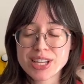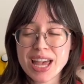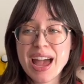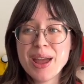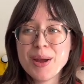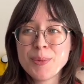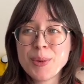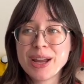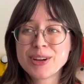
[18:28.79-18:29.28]

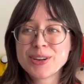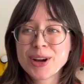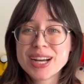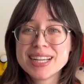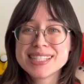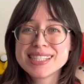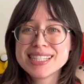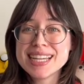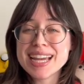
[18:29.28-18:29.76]
I went
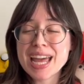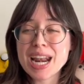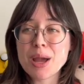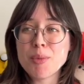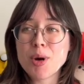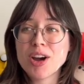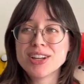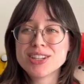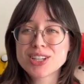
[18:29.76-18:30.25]
crazy and I
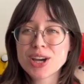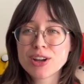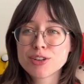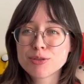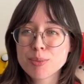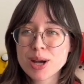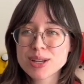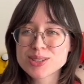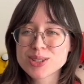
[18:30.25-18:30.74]
bought a ton of
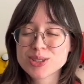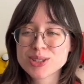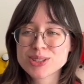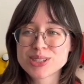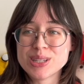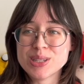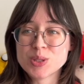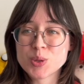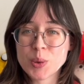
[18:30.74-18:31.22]
puzzles
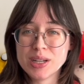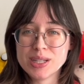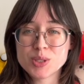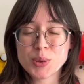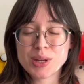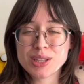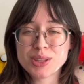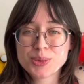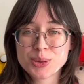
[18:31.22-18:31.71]
in
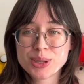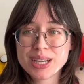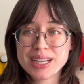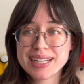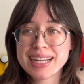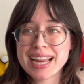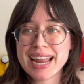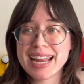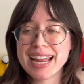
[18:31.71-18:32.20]

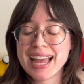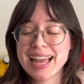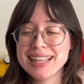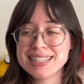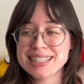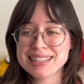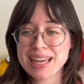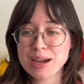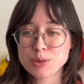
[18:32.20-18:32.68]
2023
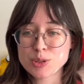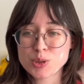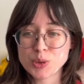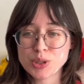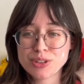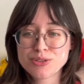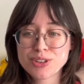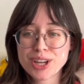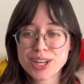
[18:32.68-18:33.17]
and that was
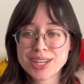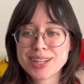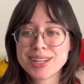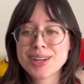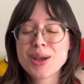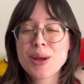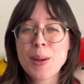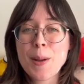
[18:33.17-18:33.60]
really fun,